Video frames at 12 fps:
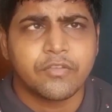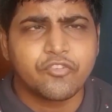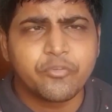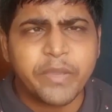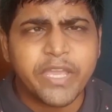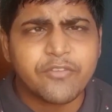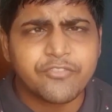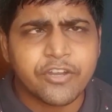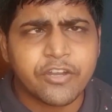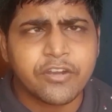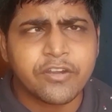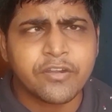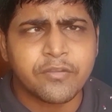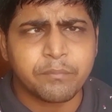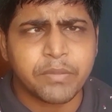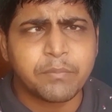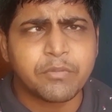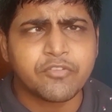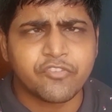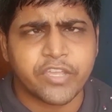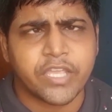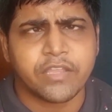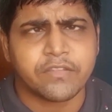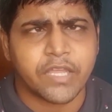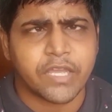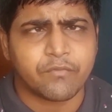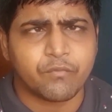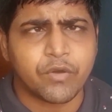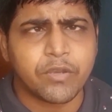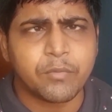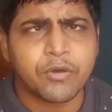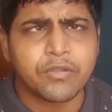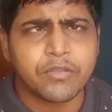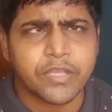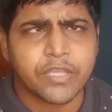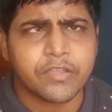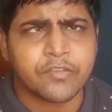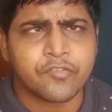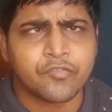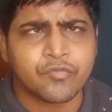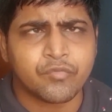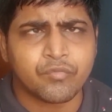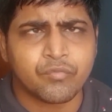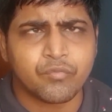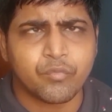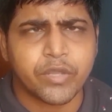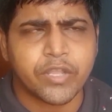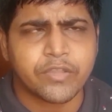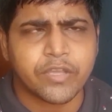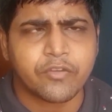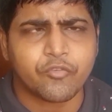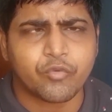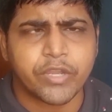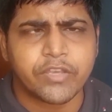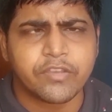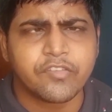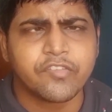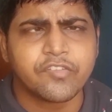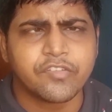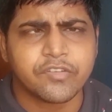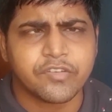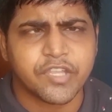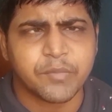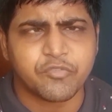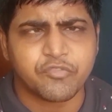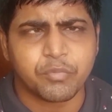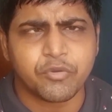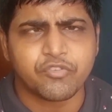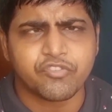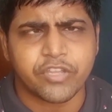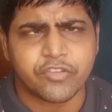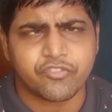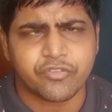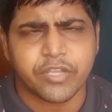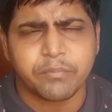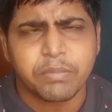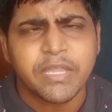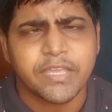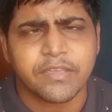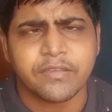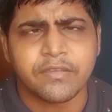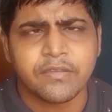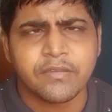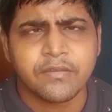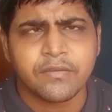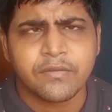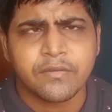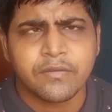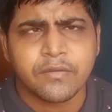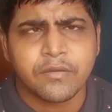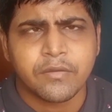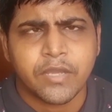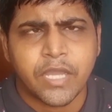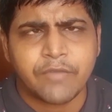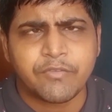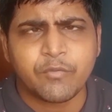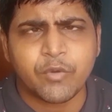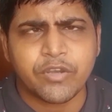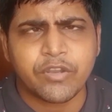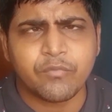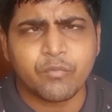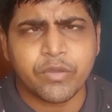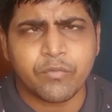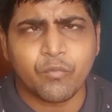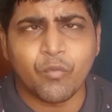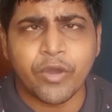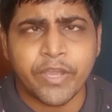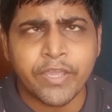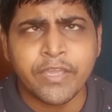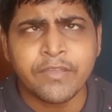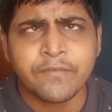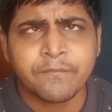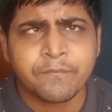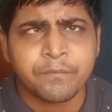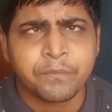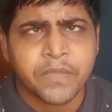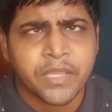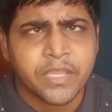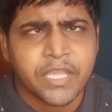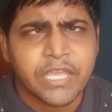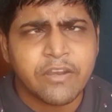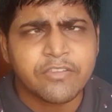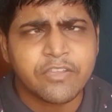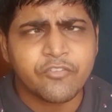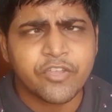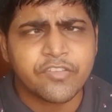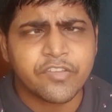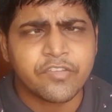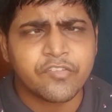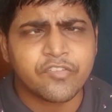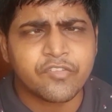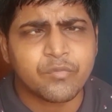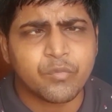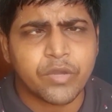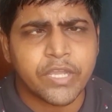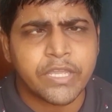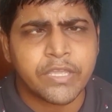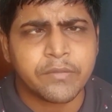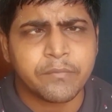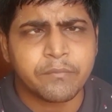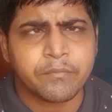You may have heard people saying that volleyball is one of the greatest team sports that you can play. Have you wondered why? Here are the reasons why